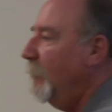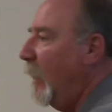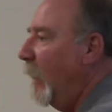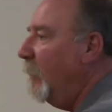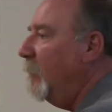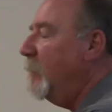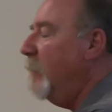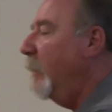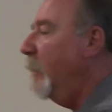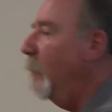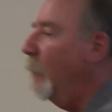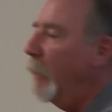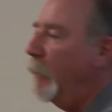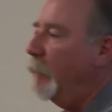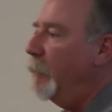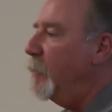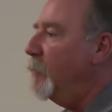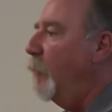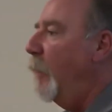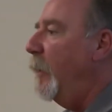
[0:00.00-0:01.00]
That'll tell you
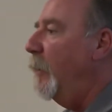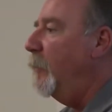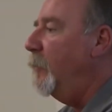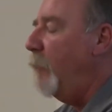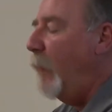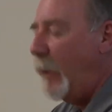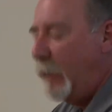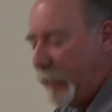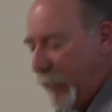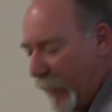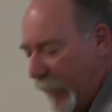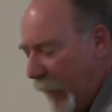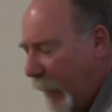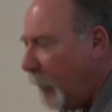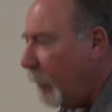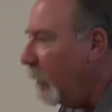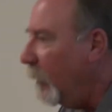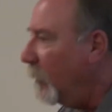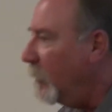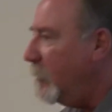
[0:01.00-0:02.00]
whether it's wet or dry. Take
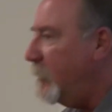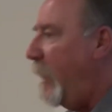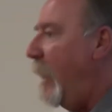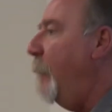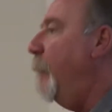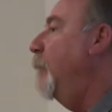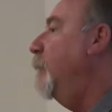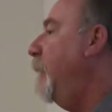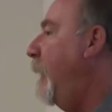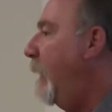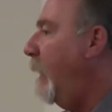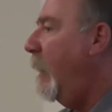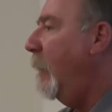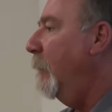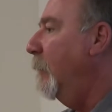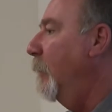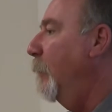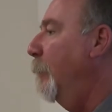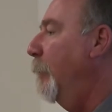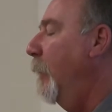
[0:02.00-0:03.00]
out a little sample. Take
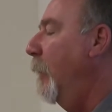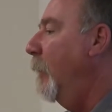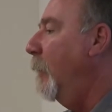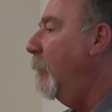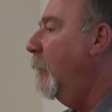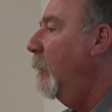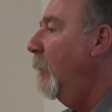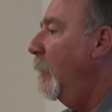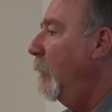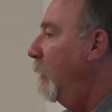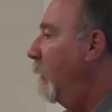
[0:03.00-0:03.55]
out a little plug.